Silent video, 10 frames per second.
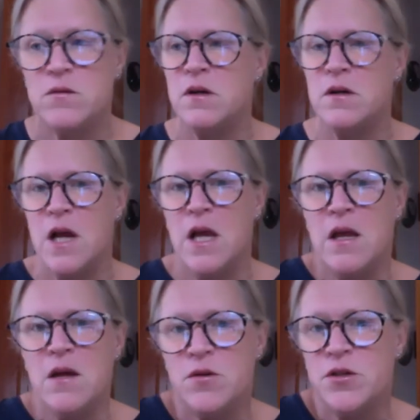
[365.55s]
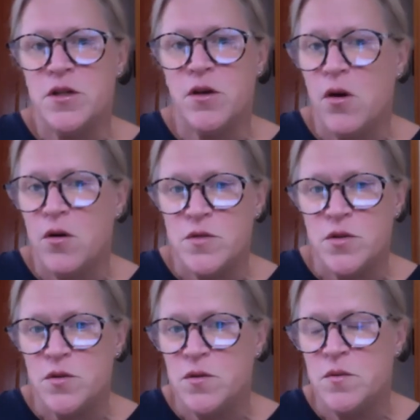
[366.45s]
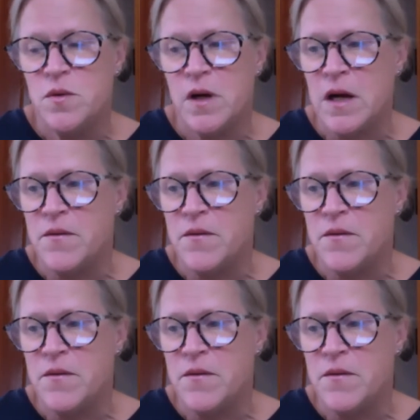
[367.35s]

Or, or to go to uh,